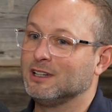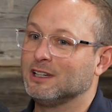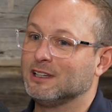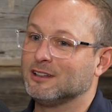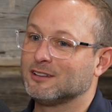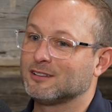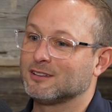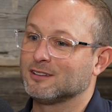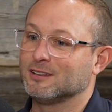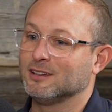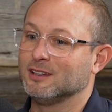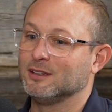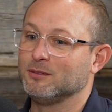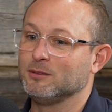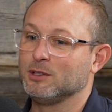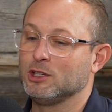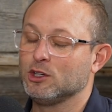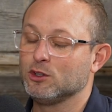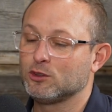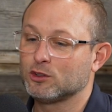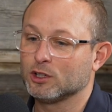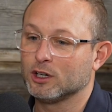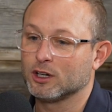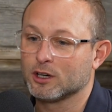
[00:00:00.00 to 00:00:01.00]
is, I mean,
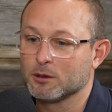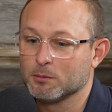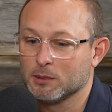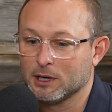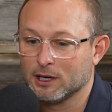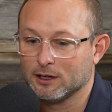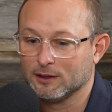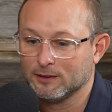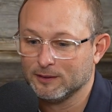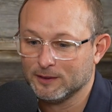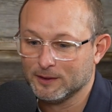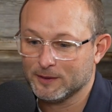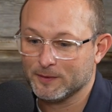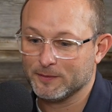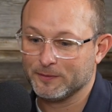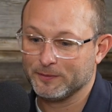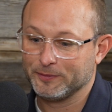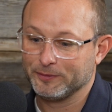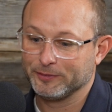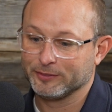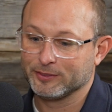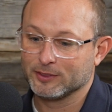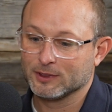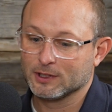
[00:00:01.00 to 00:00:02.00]
you talk about
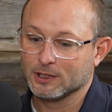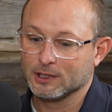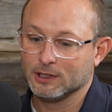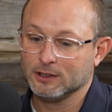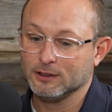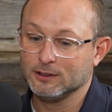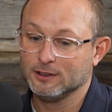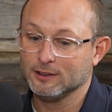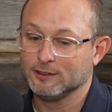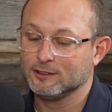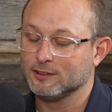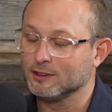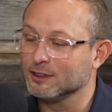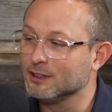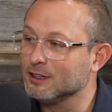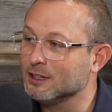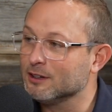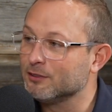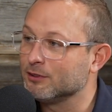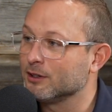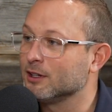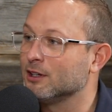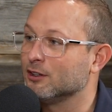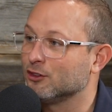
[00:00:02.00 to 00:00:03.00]
the
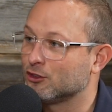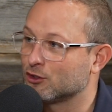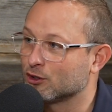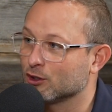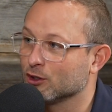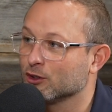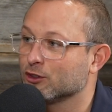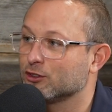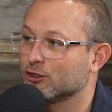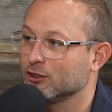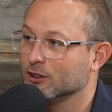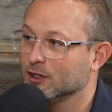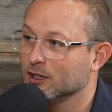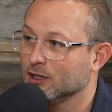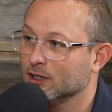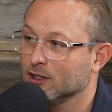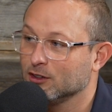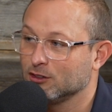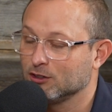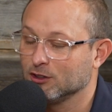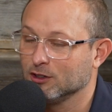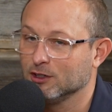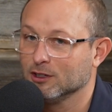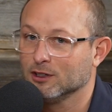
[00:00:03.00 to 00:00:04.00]
significant church
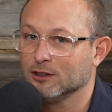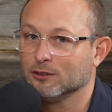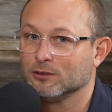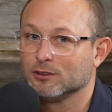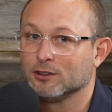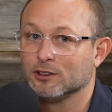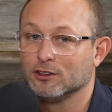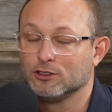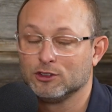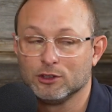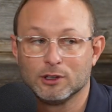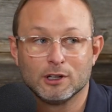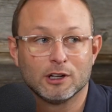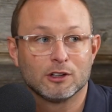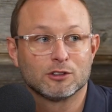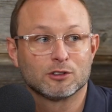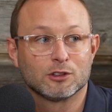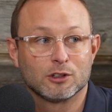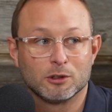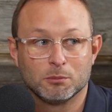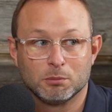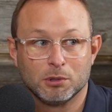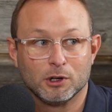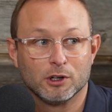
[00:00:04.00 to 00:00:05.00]
initiatives that you guys
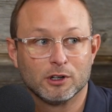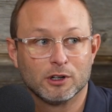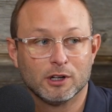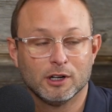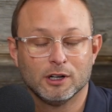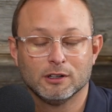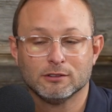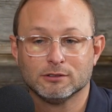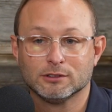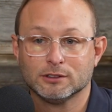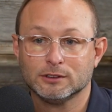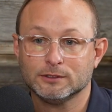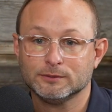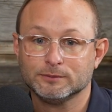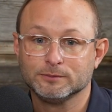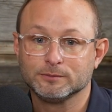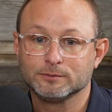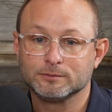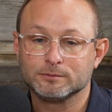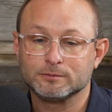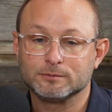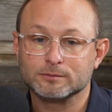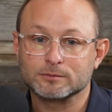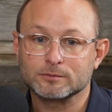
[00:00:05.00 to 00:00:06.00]
are a part of
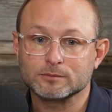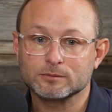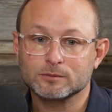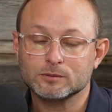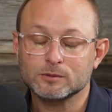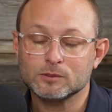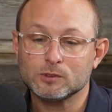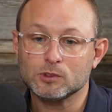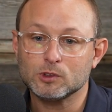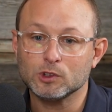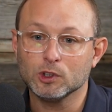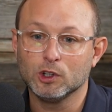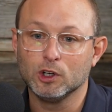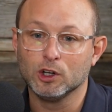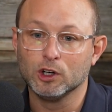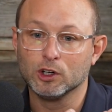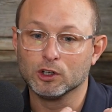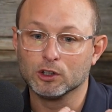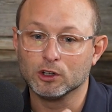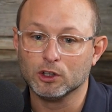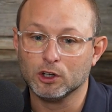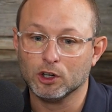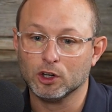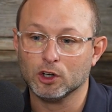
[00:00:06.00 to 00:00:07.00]

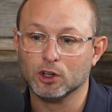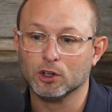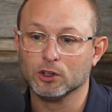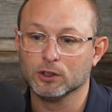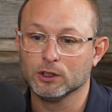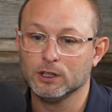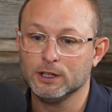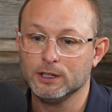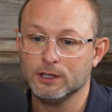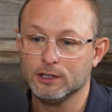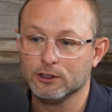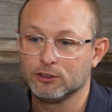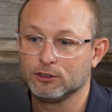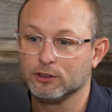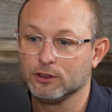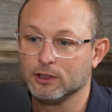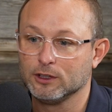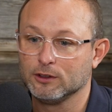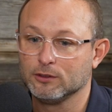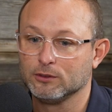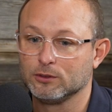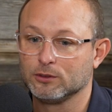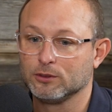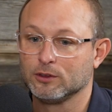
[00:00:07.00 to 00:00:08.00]
are all
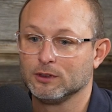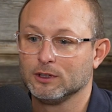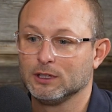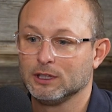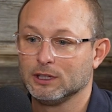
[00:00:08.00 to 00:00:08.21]
initiatives